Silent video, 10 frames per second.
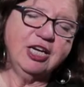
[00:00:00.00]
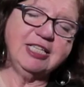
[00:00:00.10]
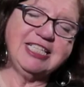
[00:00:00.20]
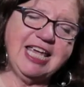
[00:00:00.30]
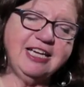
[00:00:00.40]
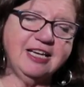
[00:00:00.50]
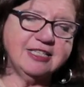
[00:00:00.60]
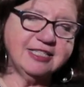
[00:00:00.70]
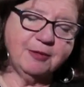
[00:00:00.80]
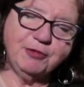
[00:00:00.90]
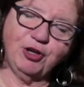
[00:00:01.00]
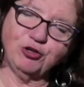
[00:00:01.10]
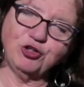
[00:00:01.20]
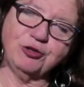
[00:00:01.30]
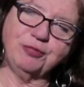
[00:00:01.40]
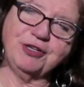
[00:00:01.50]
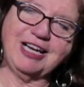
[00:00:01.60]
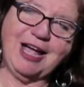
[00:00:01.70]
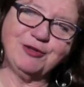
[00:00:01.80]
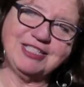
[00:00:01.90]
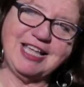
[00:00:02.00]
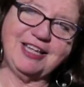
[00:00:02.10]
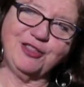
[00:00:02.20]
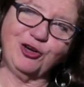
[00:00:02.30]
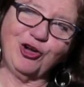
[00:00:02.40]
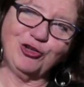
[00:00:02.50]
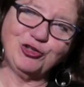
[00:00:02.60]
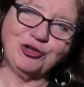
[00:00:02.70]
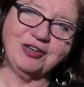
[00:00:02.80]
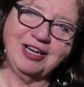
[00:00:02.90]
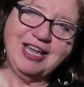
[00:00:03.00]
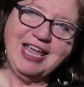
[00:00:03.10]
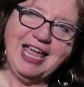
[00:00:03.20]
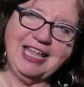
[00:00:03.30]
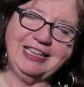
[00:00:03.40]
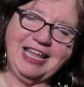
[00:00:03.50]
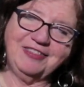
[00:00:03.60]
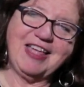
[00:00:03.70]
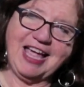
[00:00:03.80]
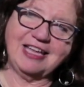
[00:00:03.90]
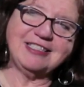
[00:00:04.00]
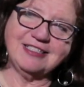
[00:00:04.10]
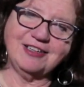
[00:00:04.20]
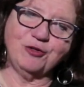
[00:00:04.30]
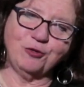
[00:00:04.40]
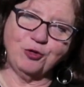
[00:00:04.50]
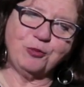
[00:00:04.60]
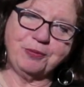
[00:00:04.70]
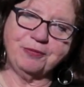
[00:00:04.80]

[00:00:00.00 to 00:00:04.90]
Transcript: take a subculture and put it outside their culture and let that group